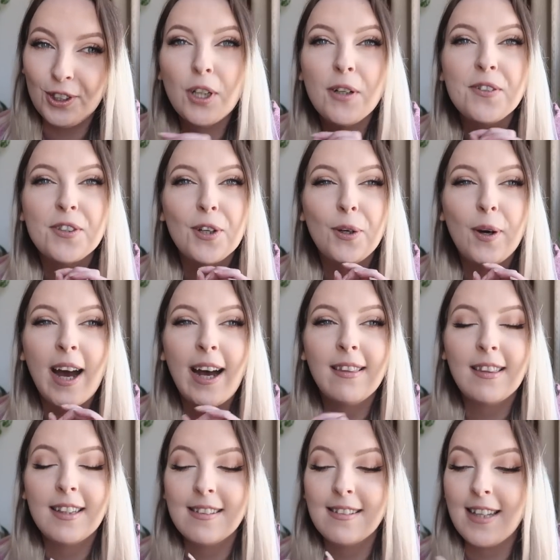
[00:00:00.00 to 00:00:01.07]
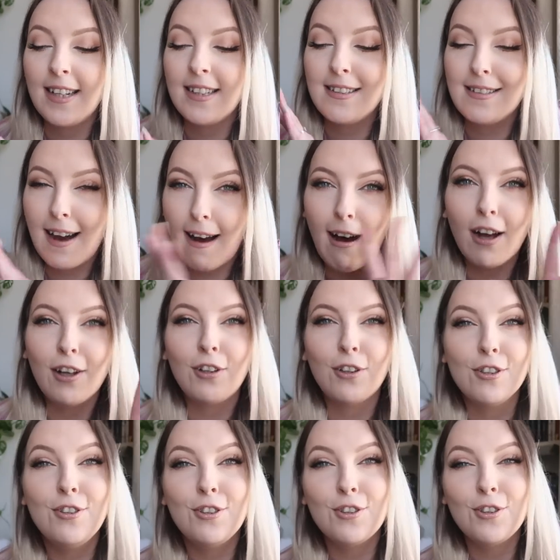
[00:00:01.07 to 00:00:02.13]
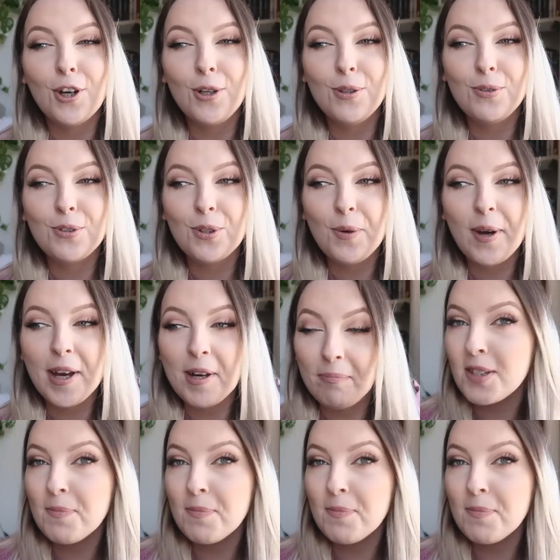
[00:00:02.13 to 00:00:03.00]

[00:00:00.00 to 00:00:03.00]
but also had this like dark undertone to it.